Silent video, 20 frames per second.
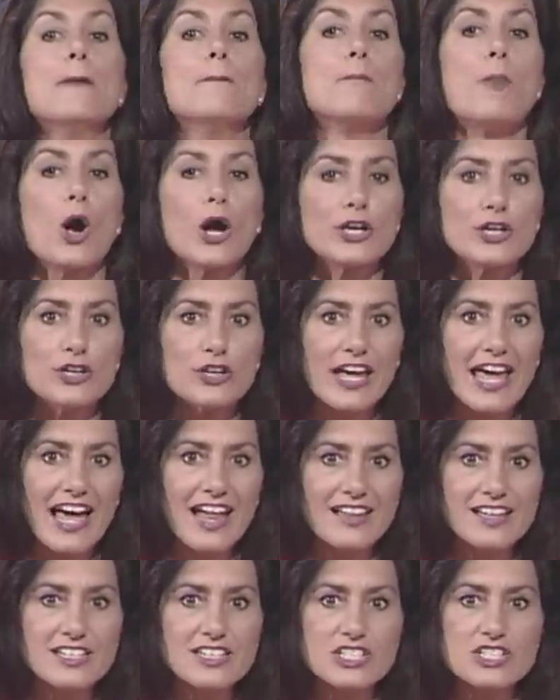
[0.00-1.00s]
mark your
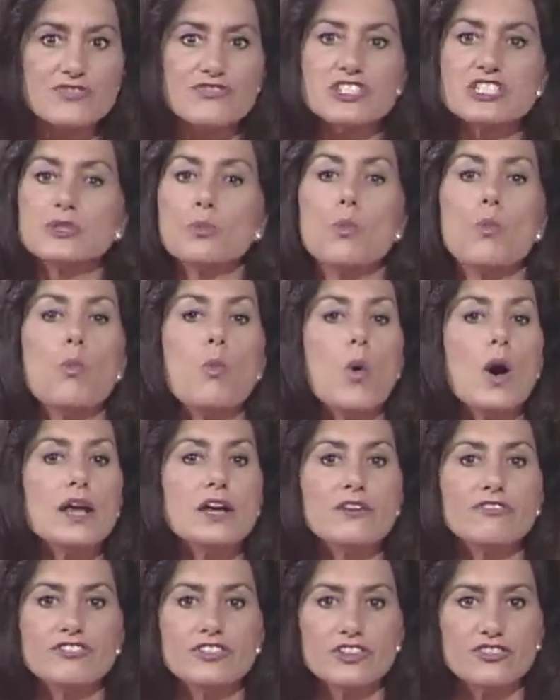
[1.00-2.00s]
calendars for some
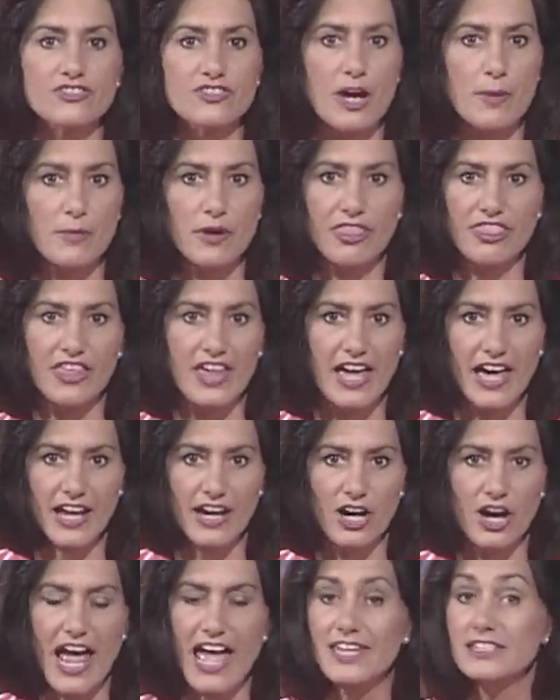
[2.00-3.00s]
wonderful summer
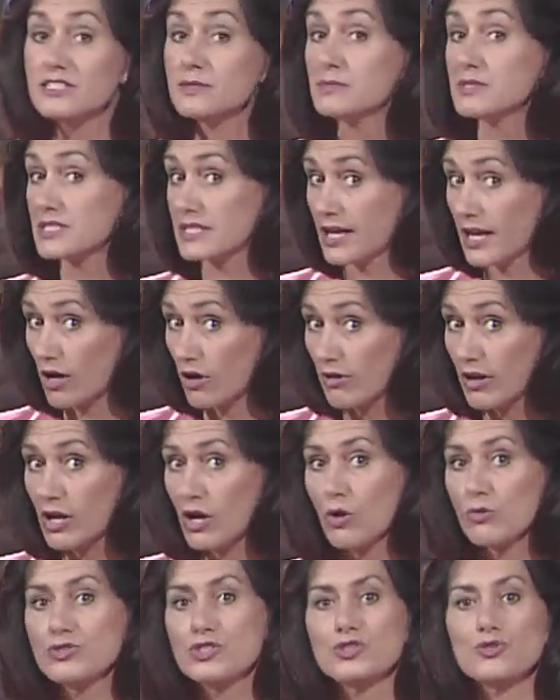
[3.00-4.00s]
theater and some scary
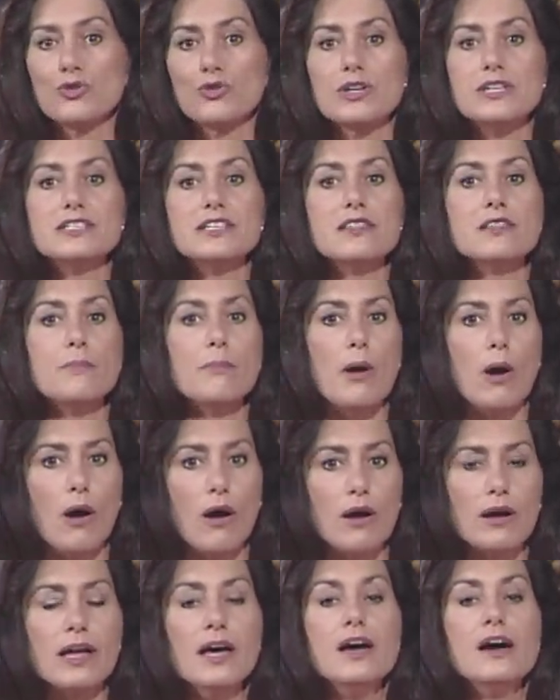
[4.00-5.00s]
ghost stories in the
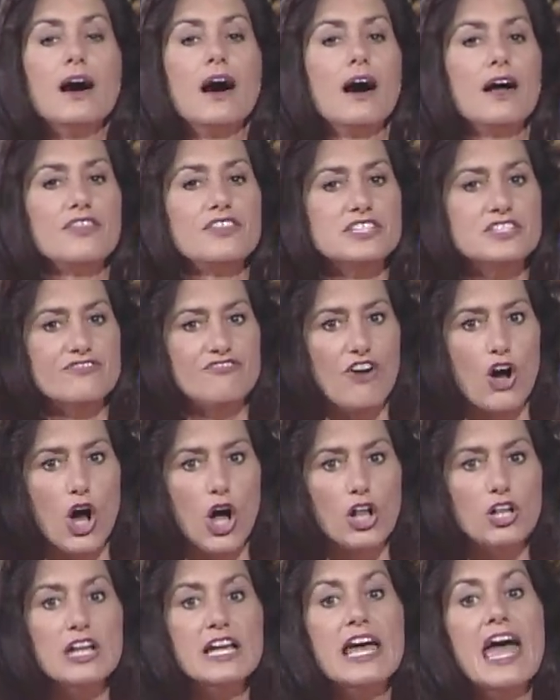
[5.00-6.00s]
park uh, this
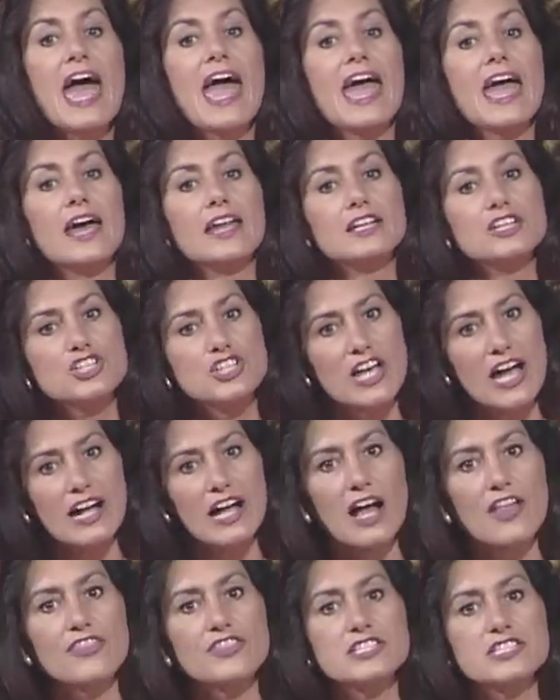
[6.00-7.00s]
fall, and check
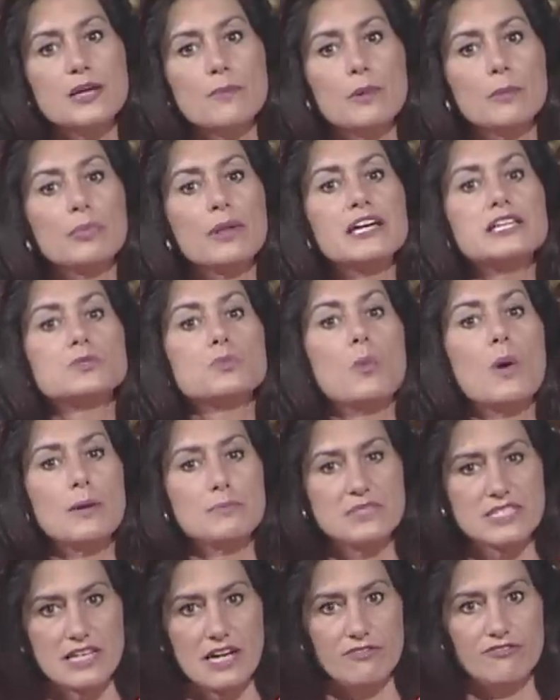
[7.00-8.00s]
out the Summer Place
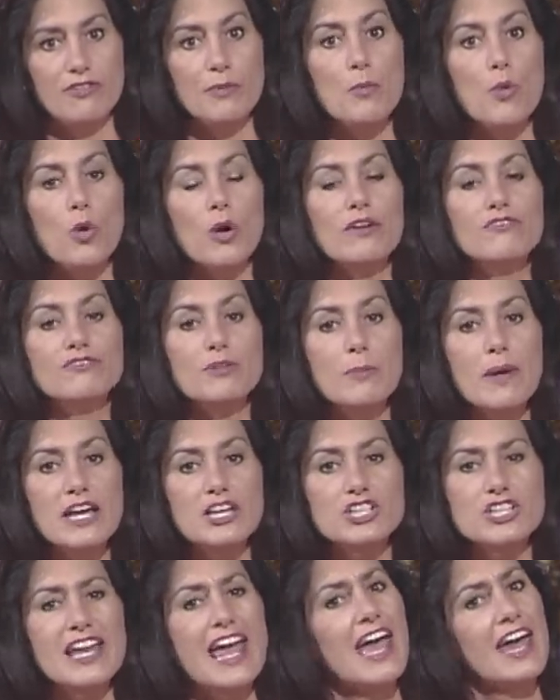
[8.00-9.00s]
website for more
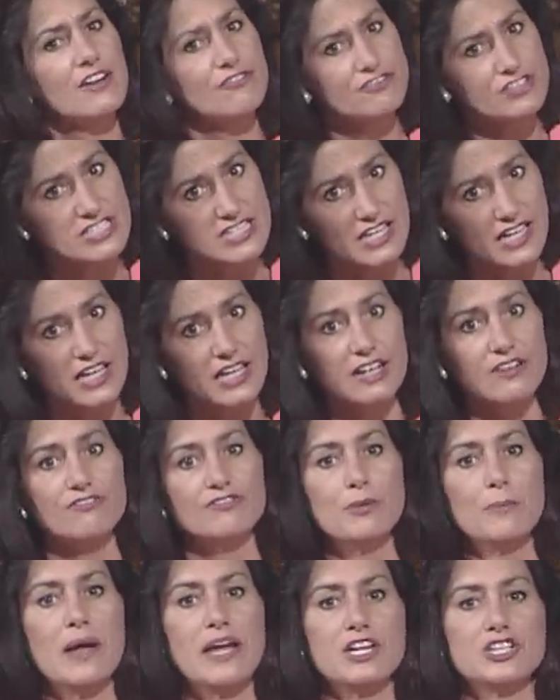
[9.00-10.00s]
information and for ticket
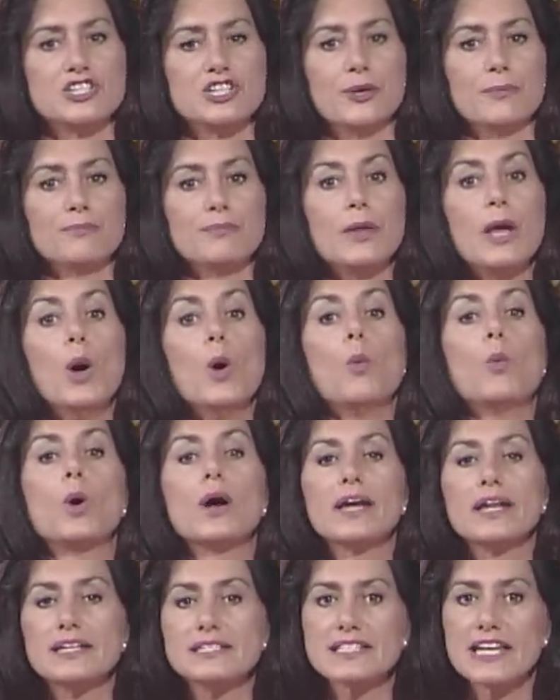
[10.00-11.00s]
information. We're
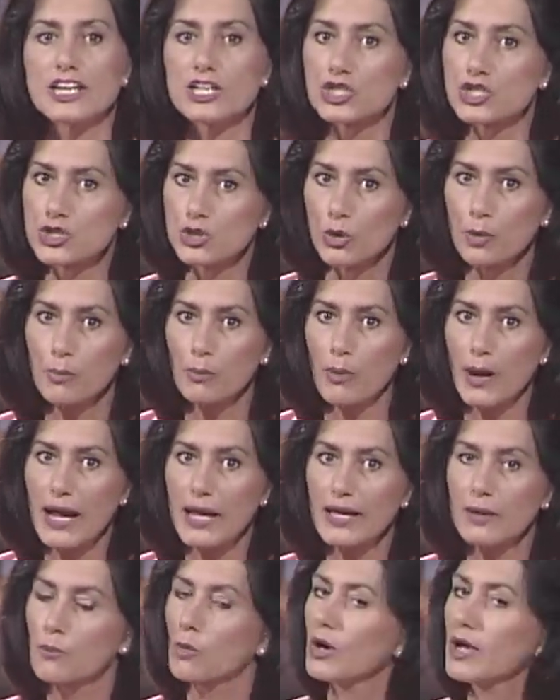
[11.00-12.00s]
going to take a short break.
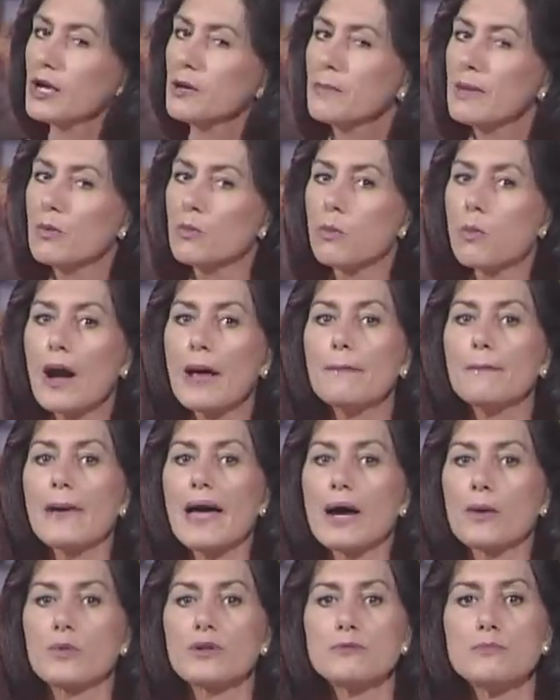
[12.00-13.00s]
We're going to be right
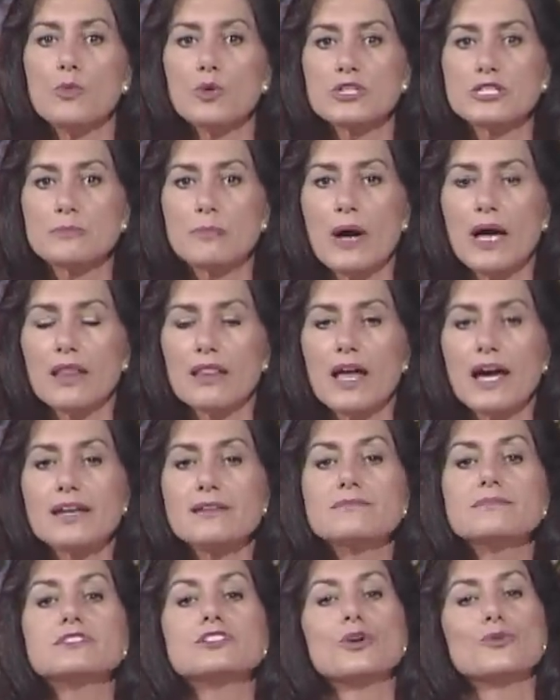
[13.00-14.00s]
back with more Spotlight,
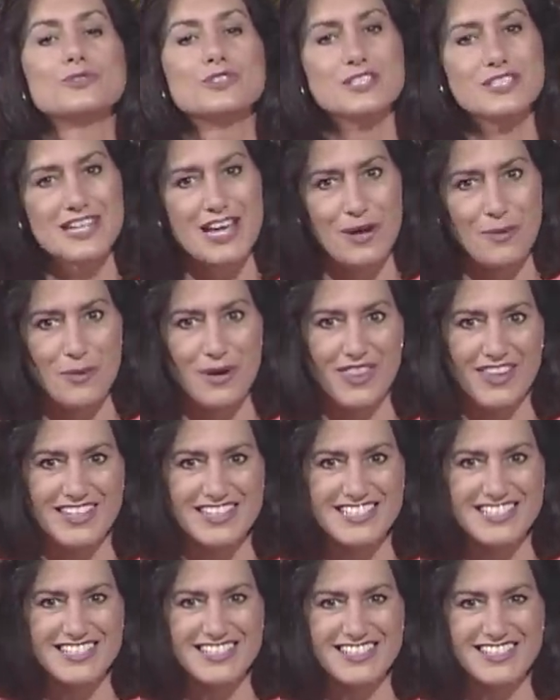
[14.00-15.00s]
so stay with
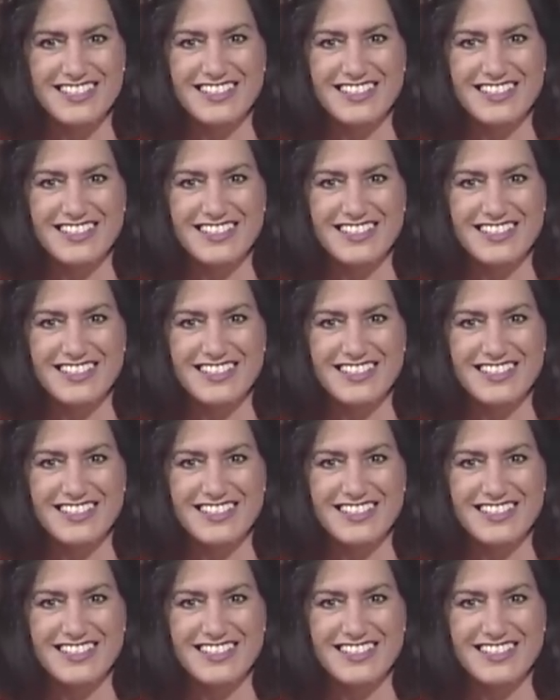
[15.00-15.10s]
us.